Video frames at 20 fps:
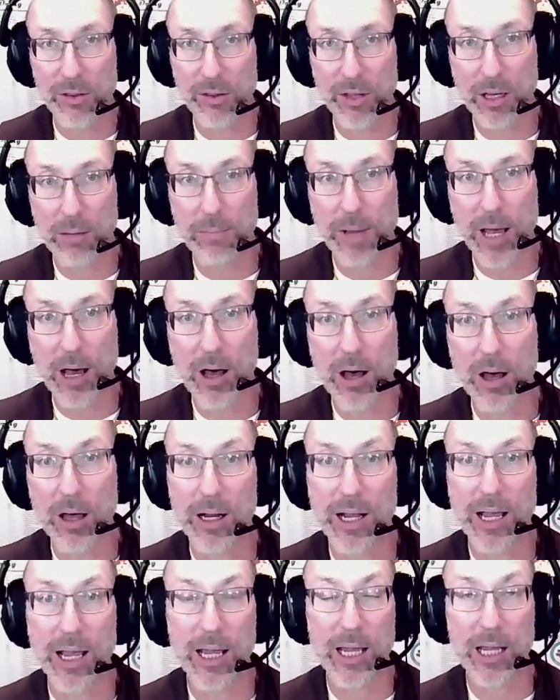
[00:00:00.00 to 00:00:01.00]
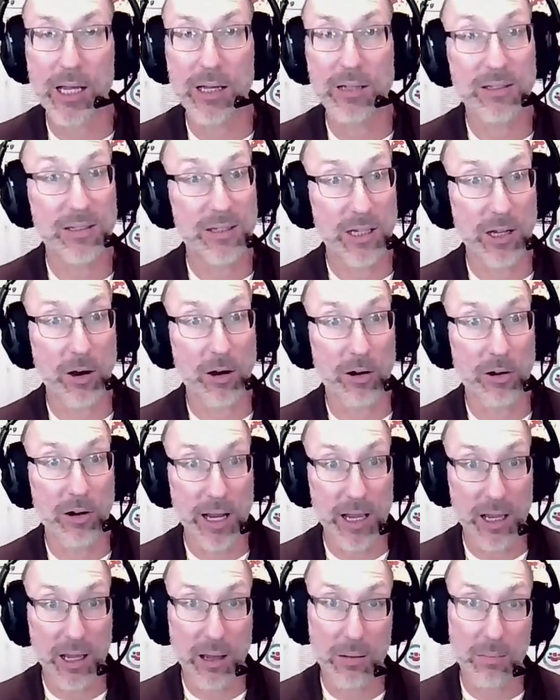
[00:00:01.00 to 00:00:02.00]
think about a
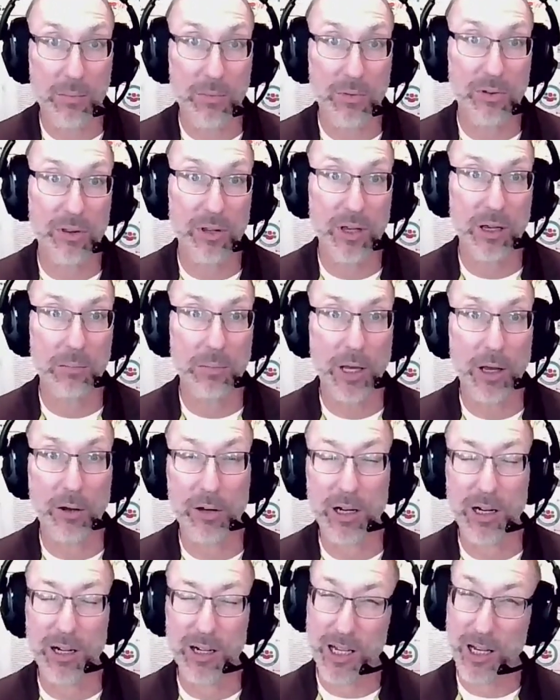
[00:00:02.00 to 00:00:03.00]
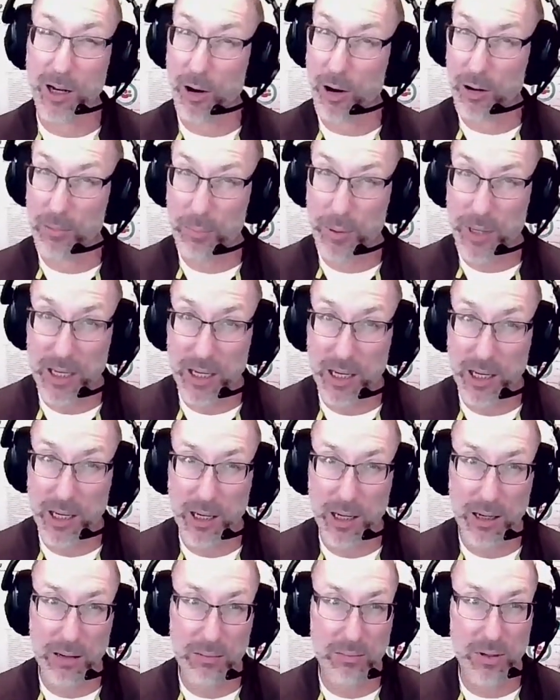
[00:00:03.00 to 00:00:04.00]
CRM, think about an
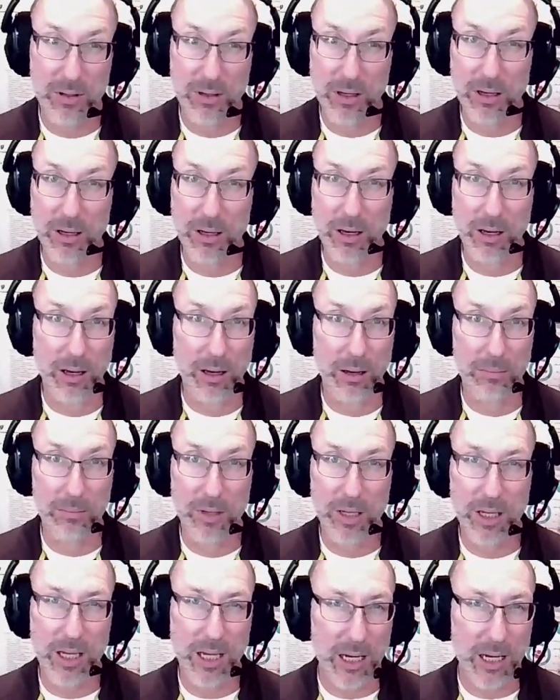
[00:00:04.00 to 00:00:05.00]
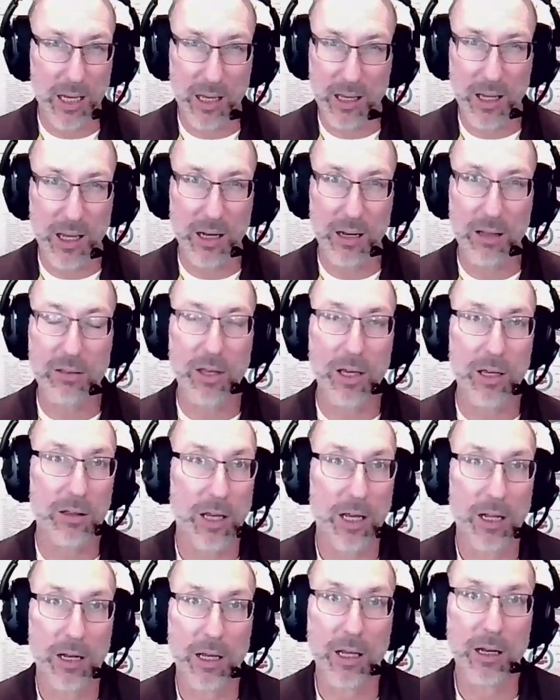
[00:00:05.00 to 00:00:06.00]
ERP, anything
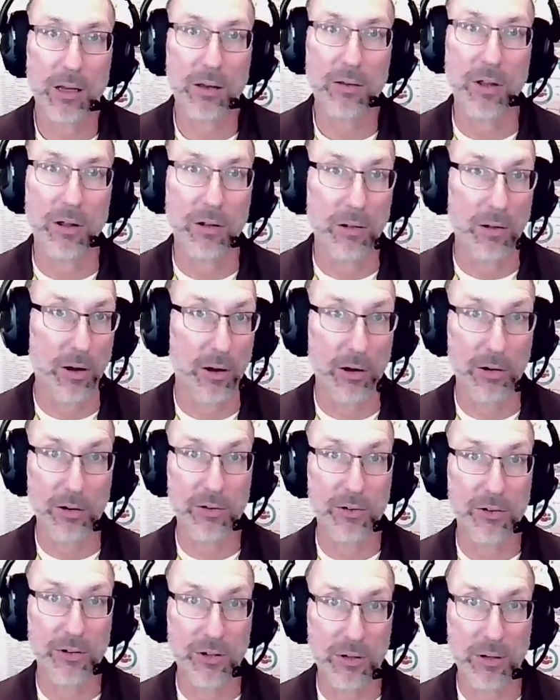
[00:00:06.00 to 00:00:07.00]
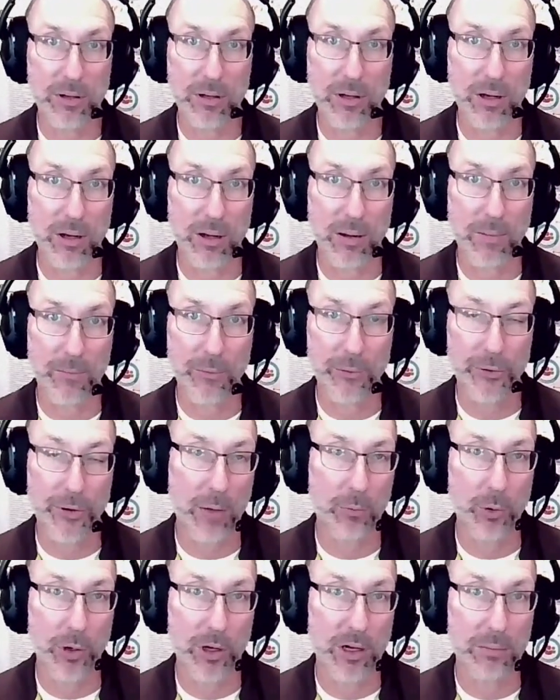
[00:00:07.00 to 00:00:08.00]
that any of the large
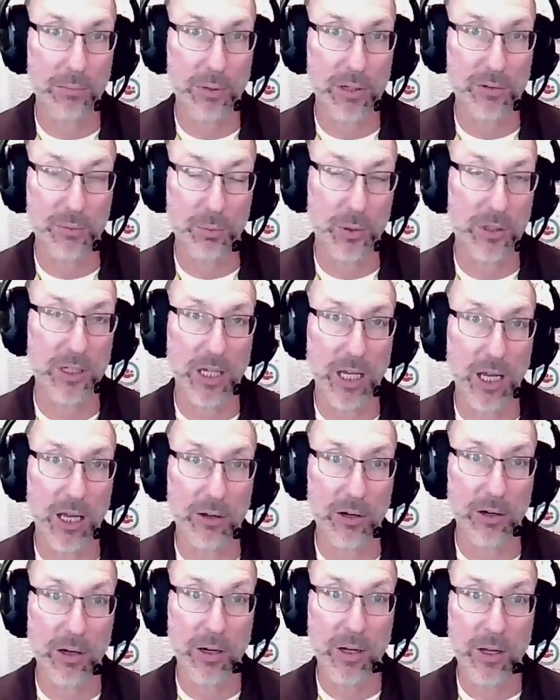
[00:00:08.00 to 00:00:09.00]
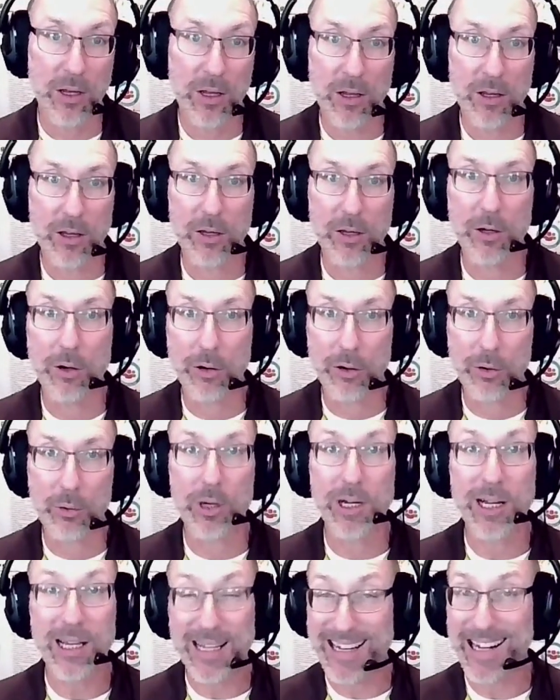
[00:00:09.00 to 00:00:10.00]
software companies put together, you're
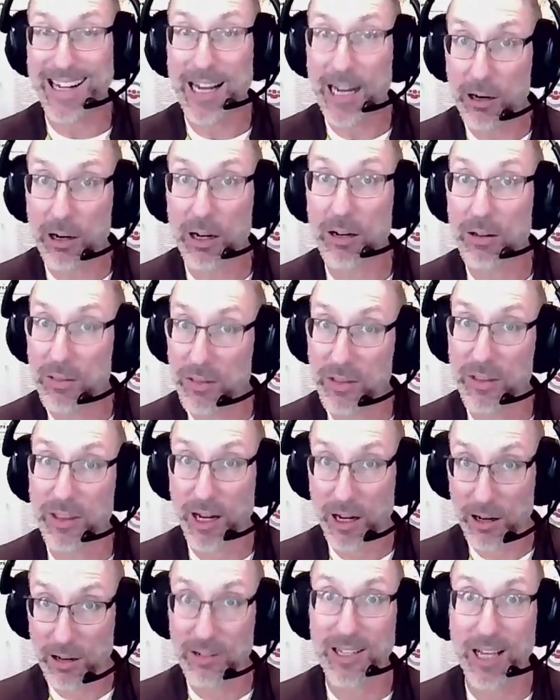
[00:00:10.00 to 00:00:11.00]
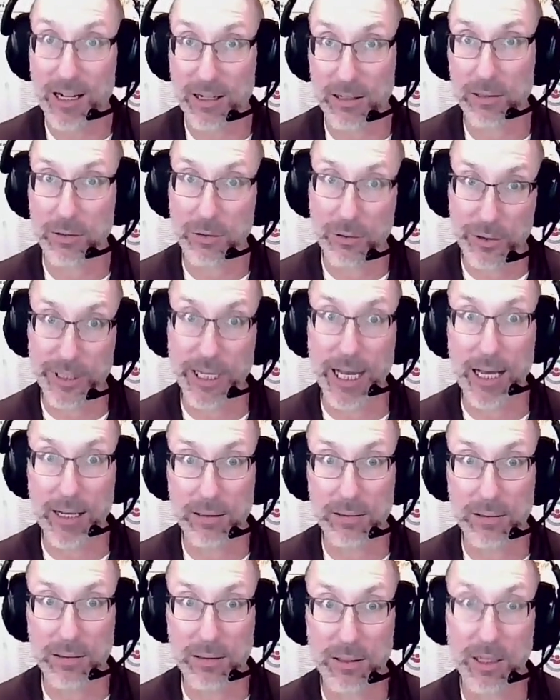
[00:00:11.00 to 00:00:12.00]
going to inherit their technical debt,
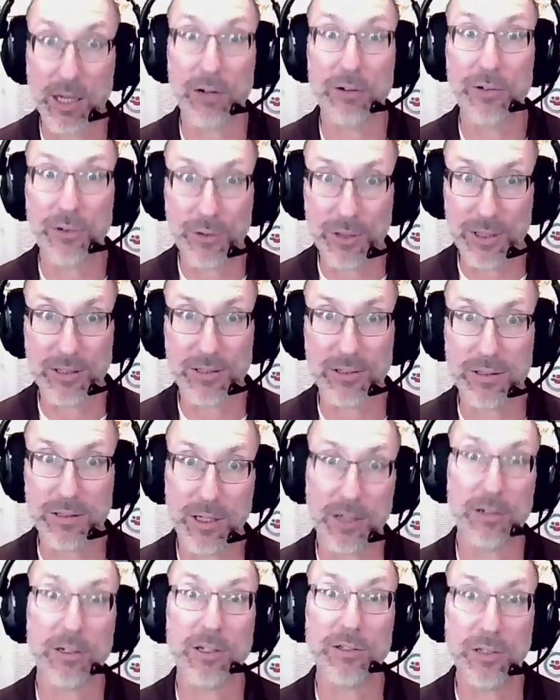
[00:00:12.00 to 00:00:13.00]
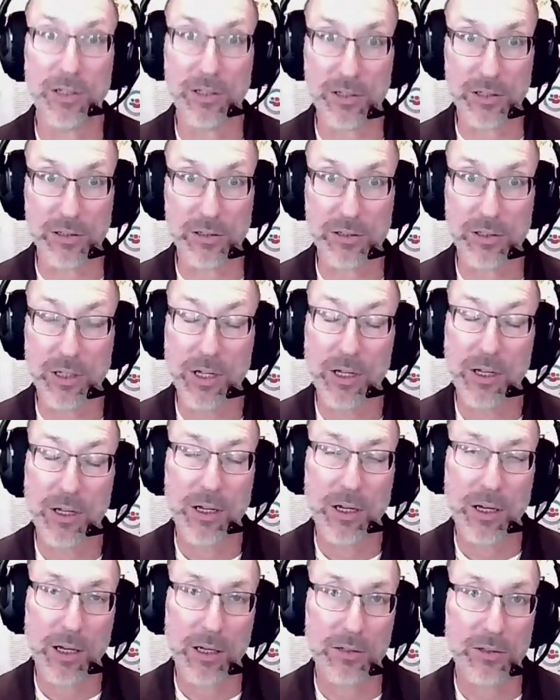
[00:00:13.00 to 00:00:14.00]
their choices, their decisions.
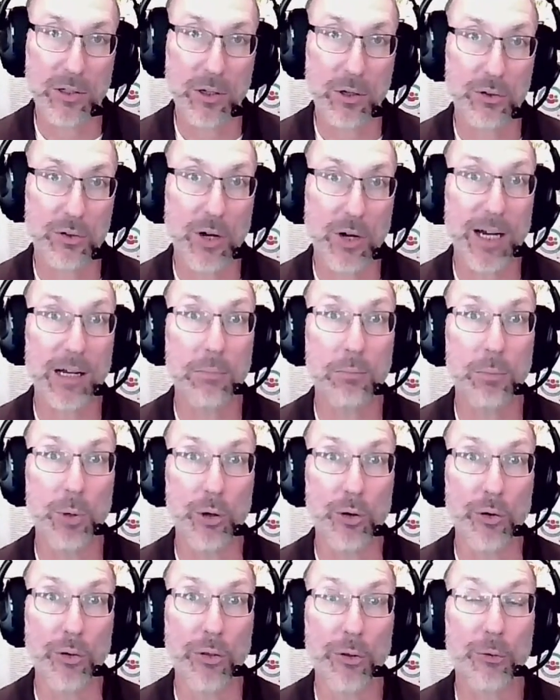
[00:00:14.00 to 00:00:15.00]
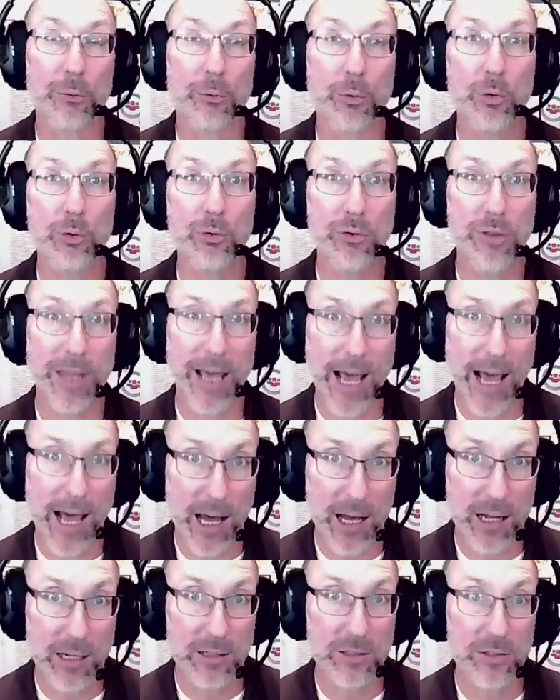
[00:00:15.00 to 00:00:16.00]
And so trying to build through
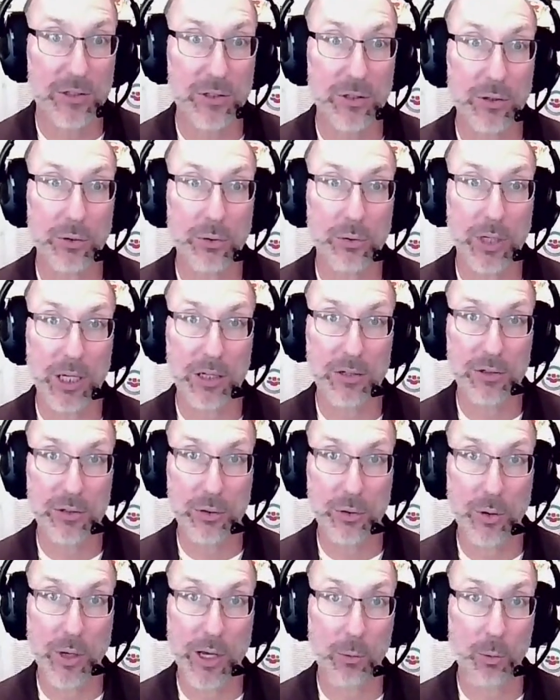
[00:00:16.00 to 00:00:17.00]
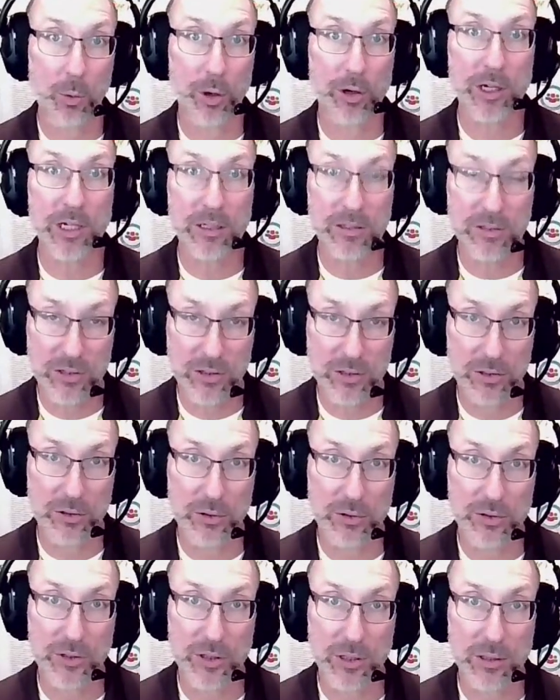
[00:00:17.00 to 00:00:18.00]
that to get to a working
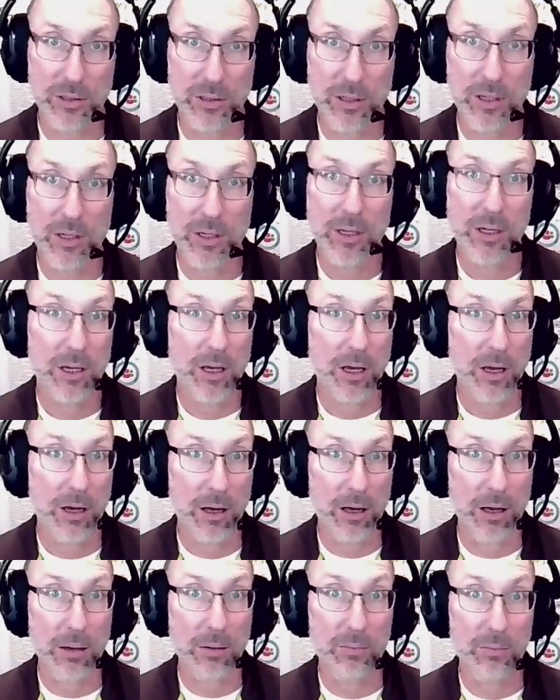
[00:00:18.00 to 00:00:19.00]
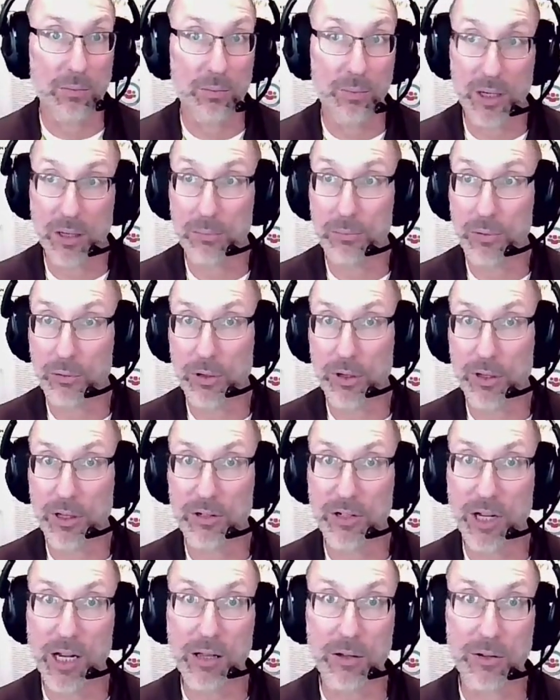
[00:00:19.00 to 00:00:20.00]
solution becomes really
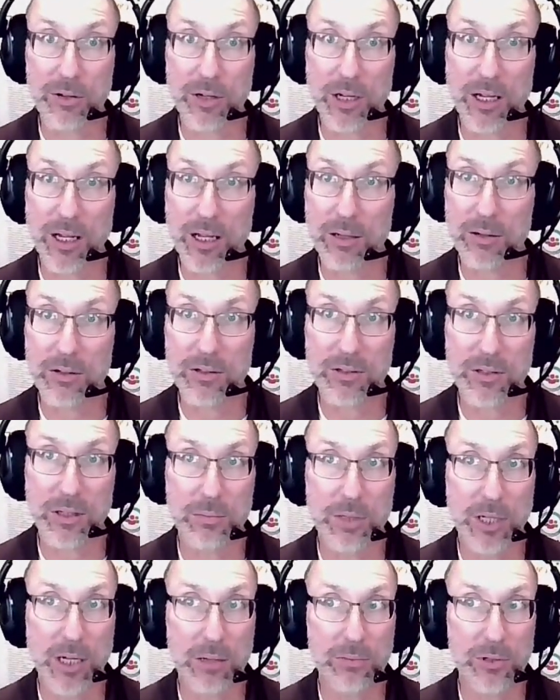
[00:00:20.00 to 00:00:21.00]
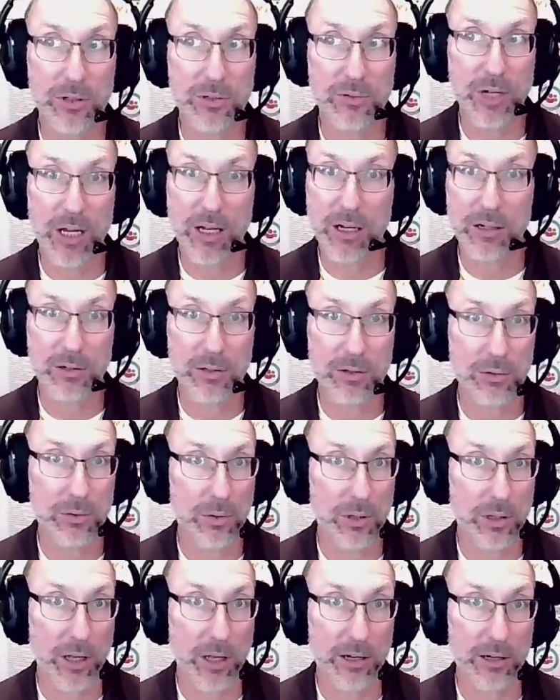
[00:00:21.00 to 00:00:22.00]
challenging. And sometimes you've got to
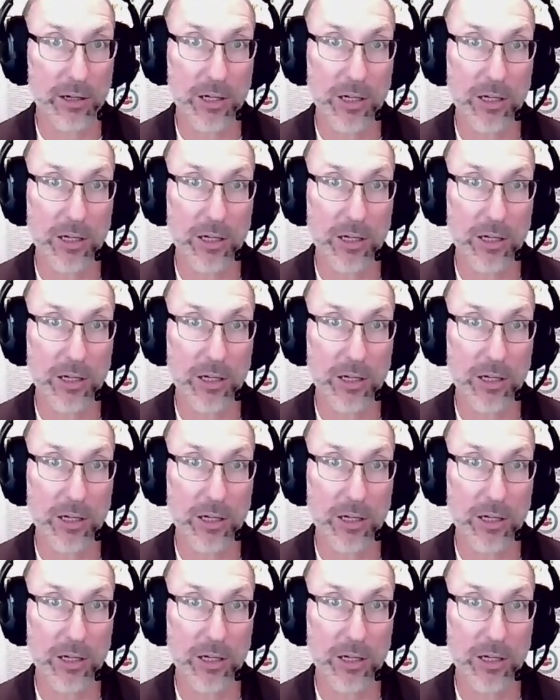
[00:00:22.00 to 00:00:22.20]
do a lot of